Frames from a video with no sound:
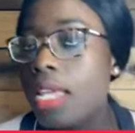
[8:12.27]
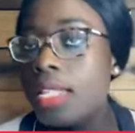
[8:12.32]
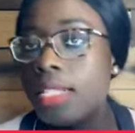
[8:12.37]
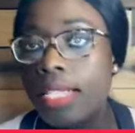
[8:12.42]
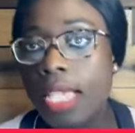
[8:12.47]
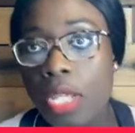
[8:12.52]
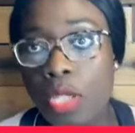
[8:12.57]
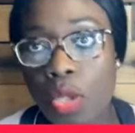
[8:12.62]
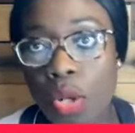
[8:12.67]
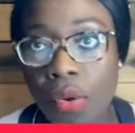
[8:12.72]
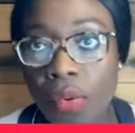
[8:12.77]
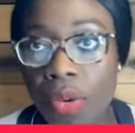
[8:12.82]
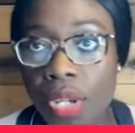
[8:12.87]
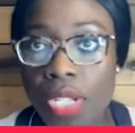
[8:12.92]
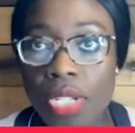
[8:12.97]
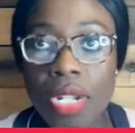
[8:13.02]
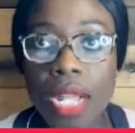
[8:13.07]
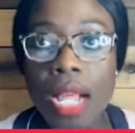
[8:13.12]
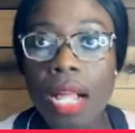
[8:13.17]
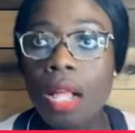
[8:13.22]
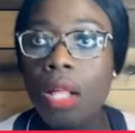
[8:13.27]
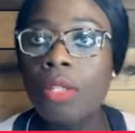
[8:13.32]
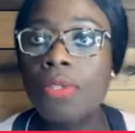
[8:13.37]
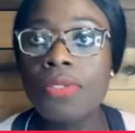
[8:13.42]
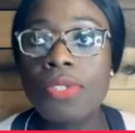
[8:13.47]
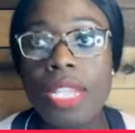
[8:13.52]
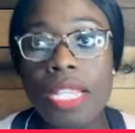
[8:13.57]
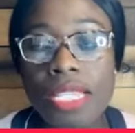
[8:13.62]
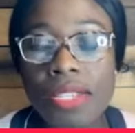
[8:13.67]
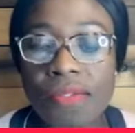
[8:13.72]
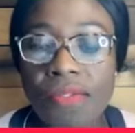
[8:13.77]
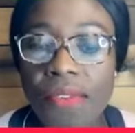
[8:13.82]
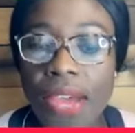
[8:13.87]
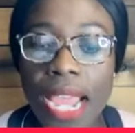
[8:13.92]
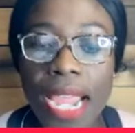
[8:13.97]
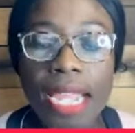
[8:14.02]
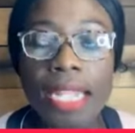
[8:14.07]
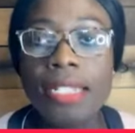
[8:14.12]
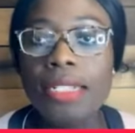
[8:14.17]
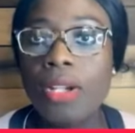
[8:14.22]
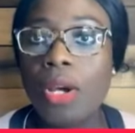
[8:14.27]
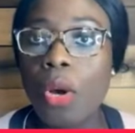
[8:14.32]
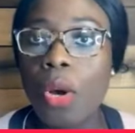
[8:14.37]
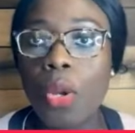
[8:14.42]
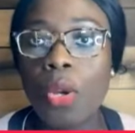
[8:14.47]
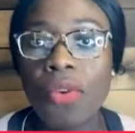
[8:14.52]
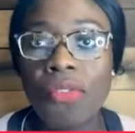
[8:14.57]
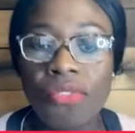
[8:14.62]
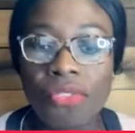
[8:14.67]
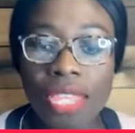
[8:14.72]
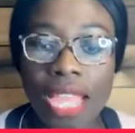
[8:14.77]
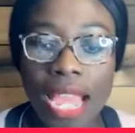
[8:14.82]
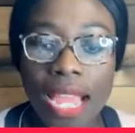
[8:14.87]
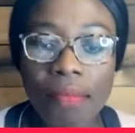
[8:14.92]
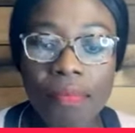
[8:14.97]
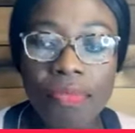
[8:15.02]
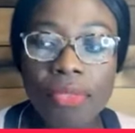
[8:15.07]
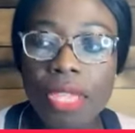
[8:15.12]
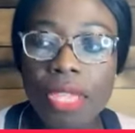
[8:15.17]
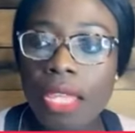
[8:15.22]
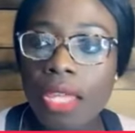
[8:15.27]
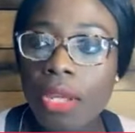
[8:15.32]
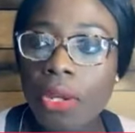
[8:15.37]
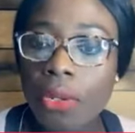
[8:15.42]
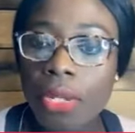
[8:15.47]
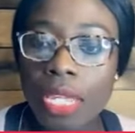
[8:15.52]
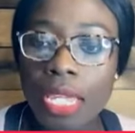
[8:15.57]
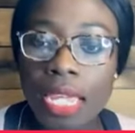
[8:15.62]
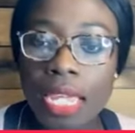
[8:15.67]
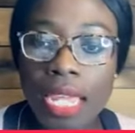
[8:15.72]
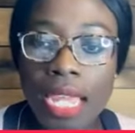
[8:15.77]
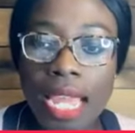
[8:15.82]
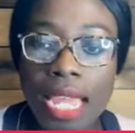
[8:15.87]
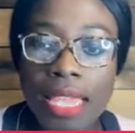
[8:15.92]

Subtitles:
take the original, certified, all of that, okay?